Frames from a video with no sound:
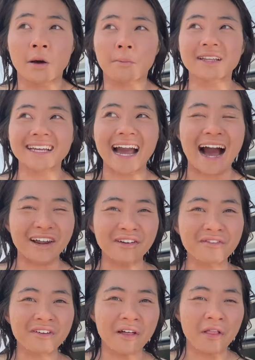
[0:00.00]
But like, out
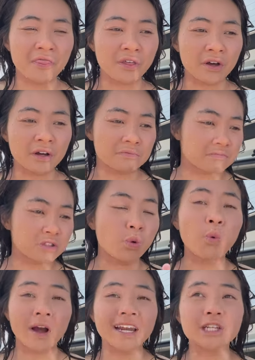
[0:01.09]
of the
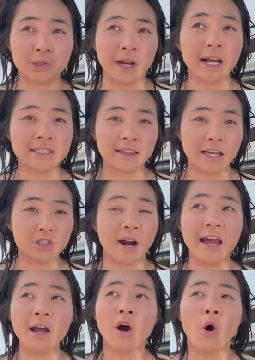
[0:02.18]
20 tricks that they
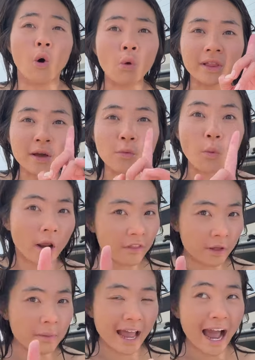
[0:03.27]
try, only one of
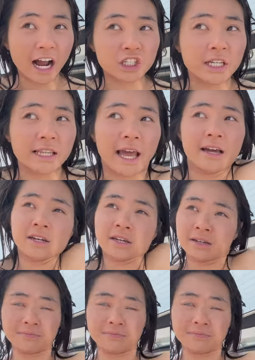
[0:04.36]
them they actually land.